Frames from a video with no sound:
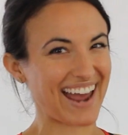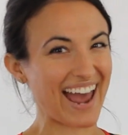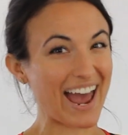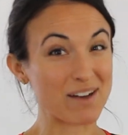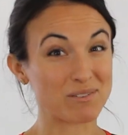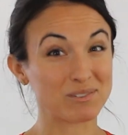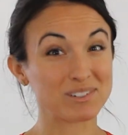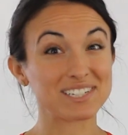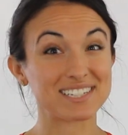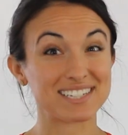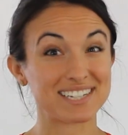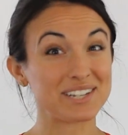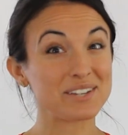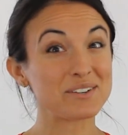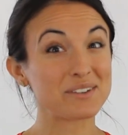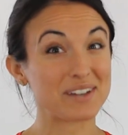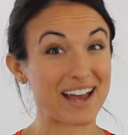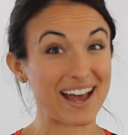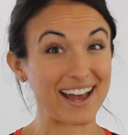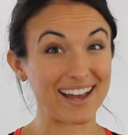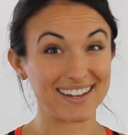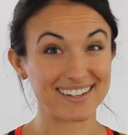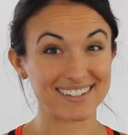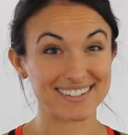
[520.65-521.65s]
I will see you
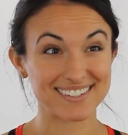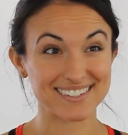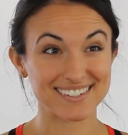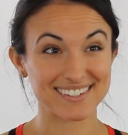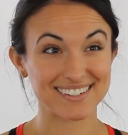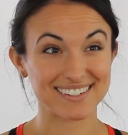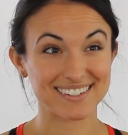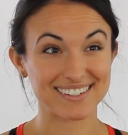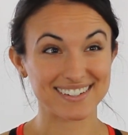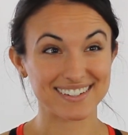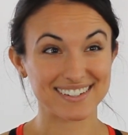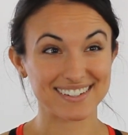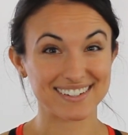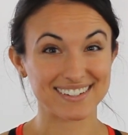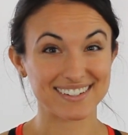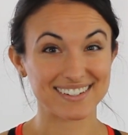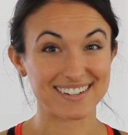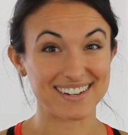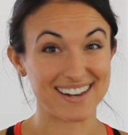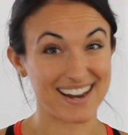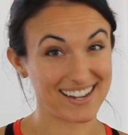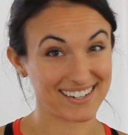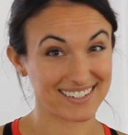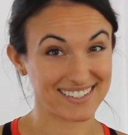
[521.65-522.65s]
guys
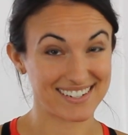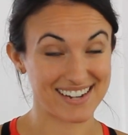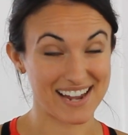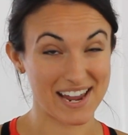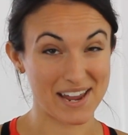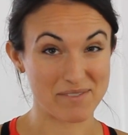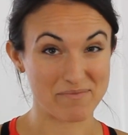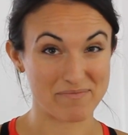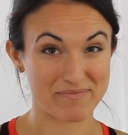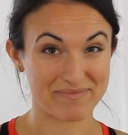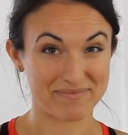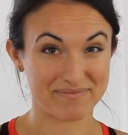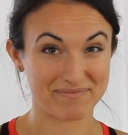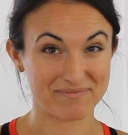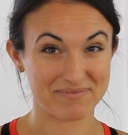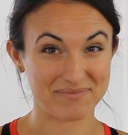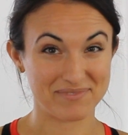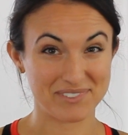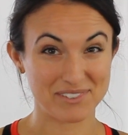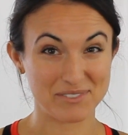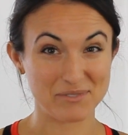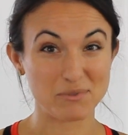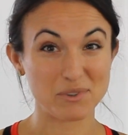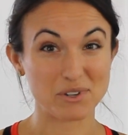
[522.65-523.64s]
next time,
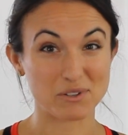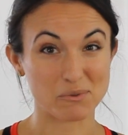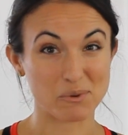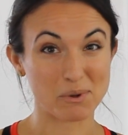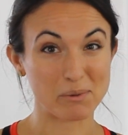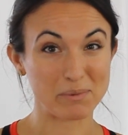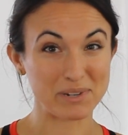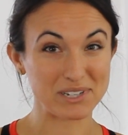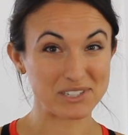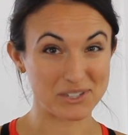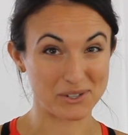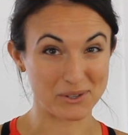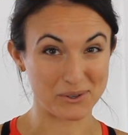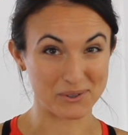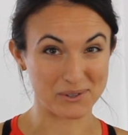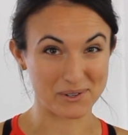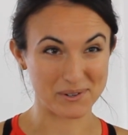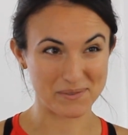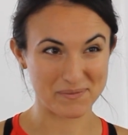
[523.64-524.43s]
which will be soon.